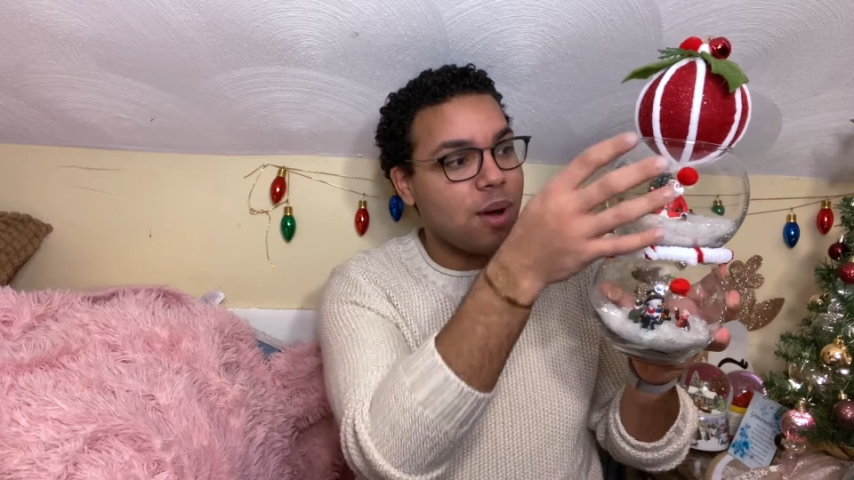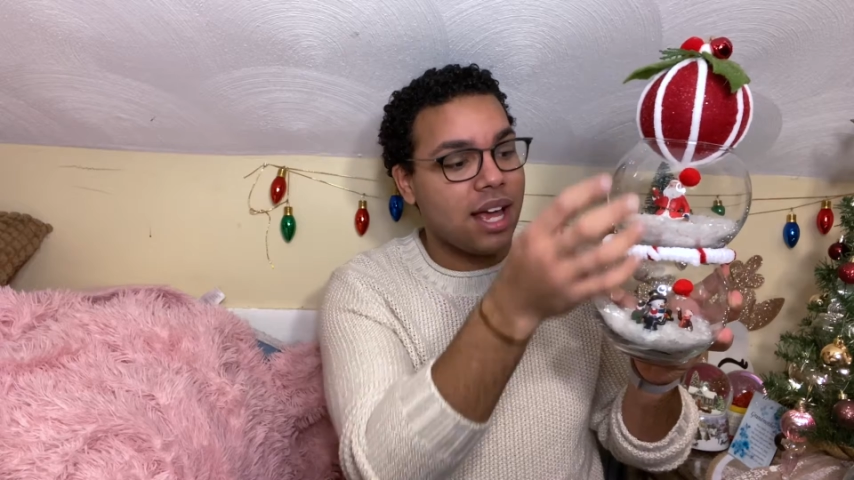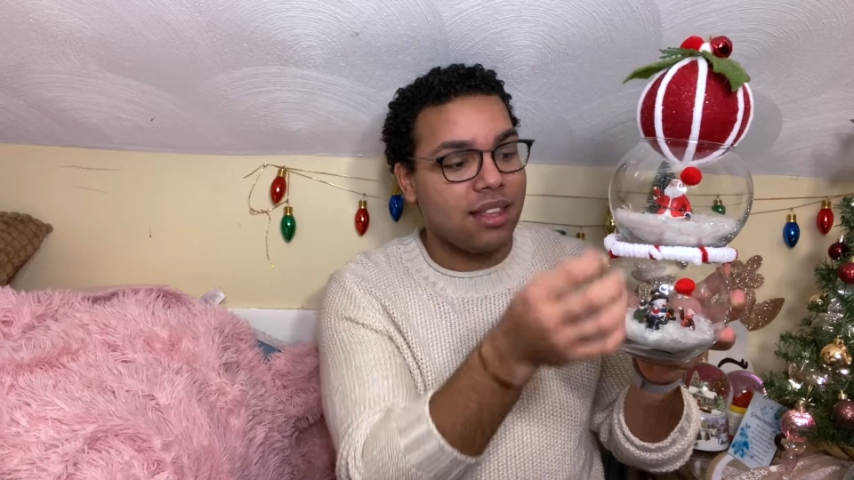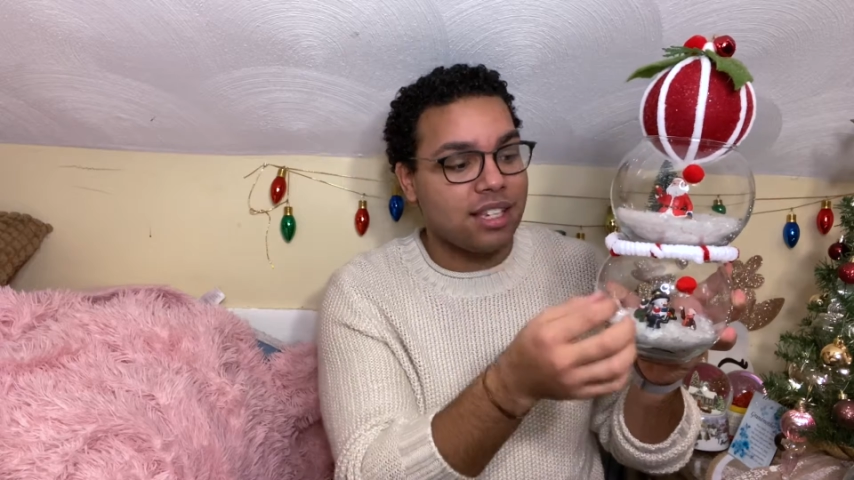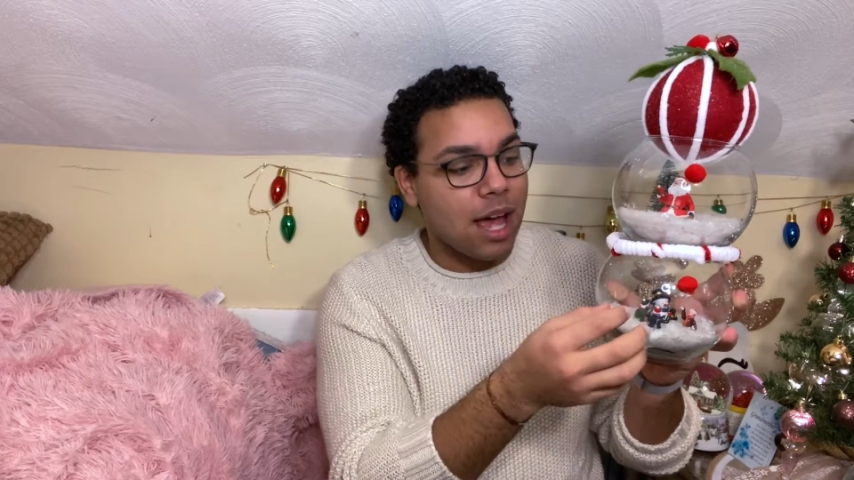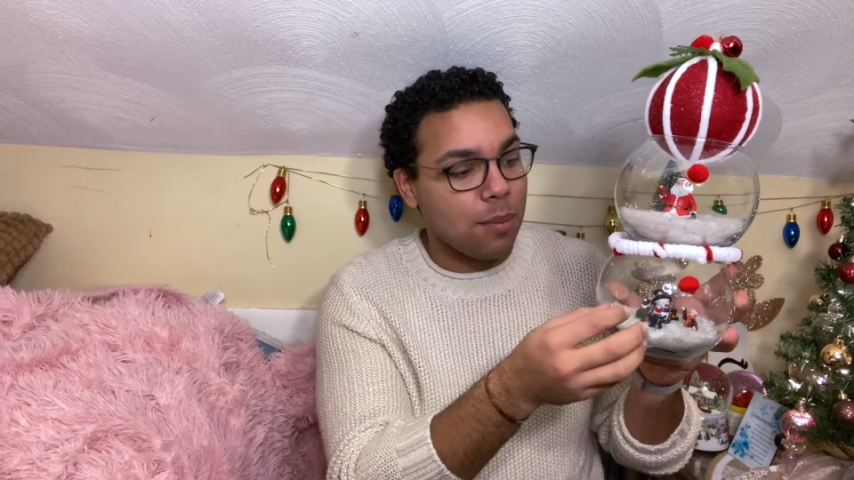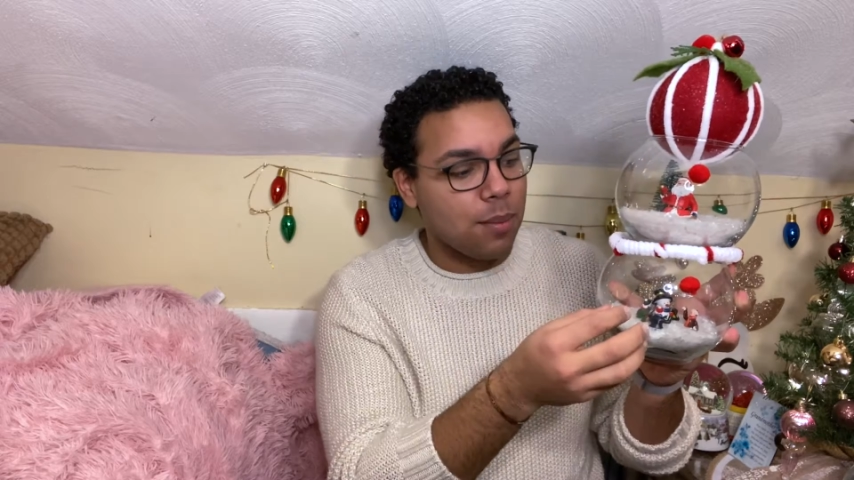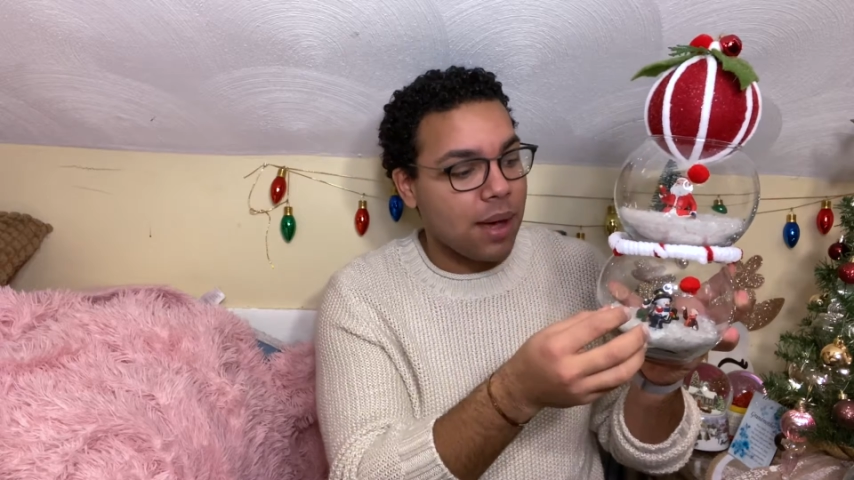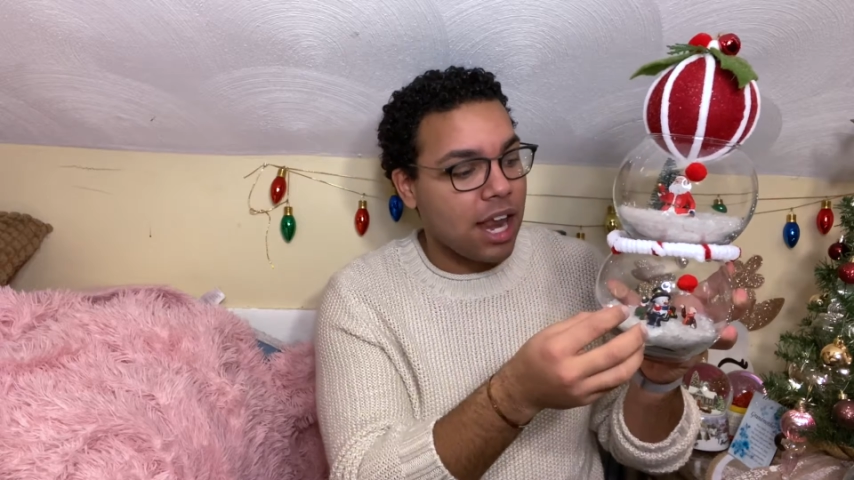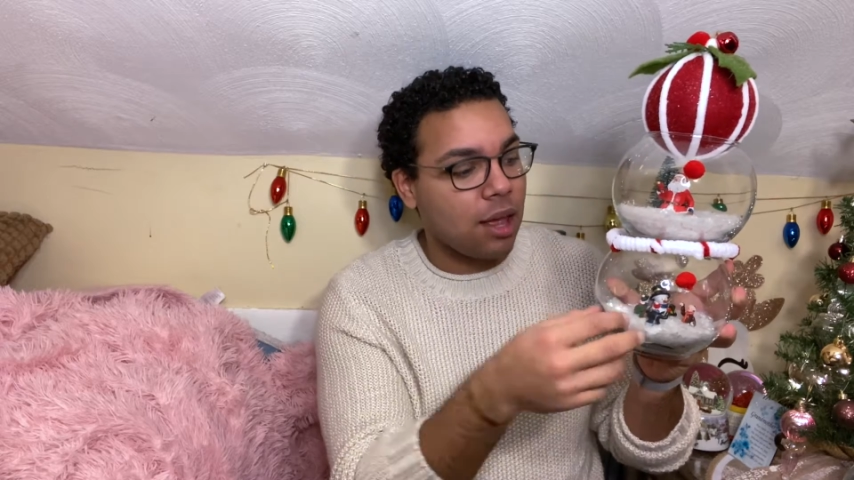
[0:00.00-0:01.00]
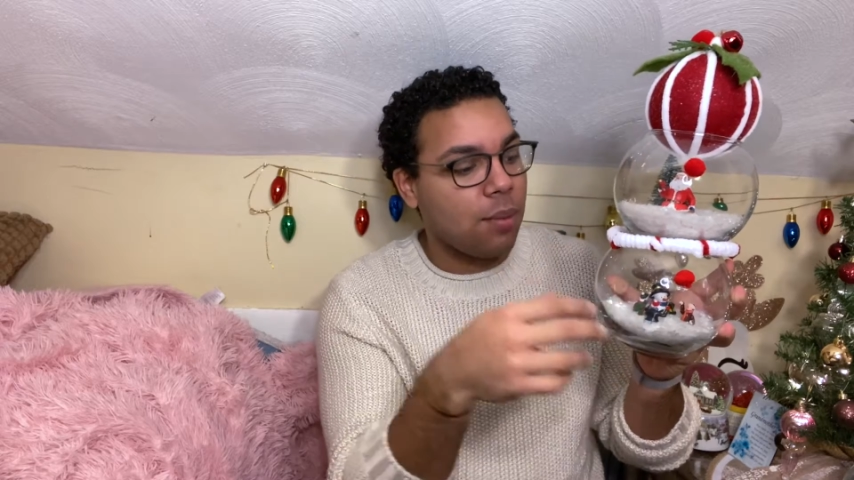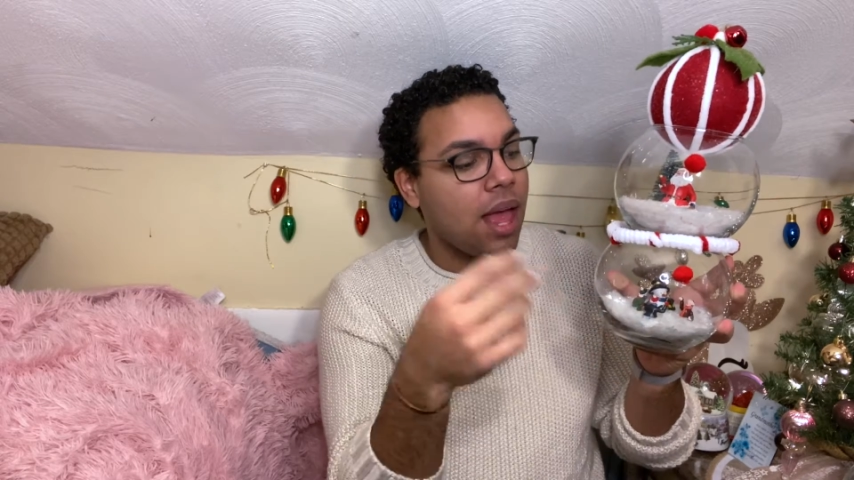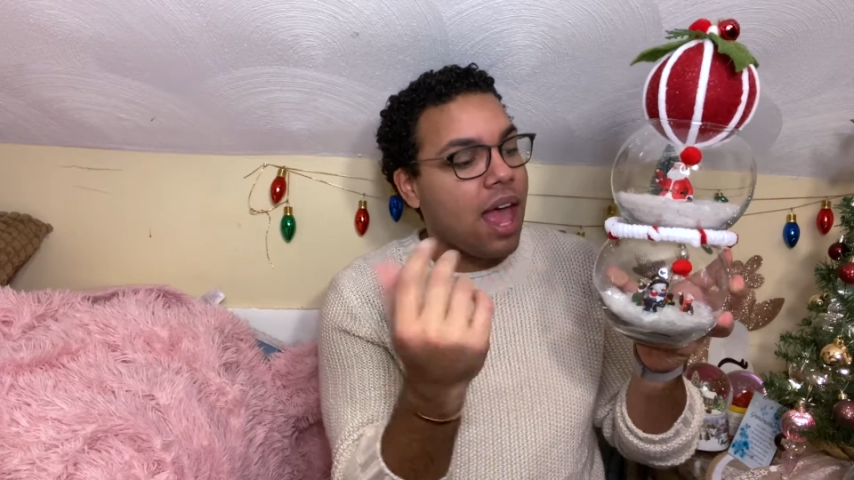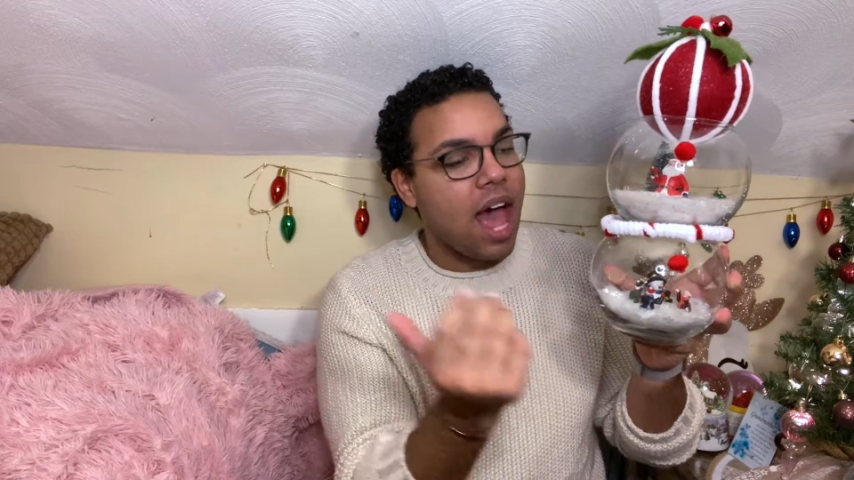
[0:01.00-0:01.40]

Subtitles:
want on the top and bottom.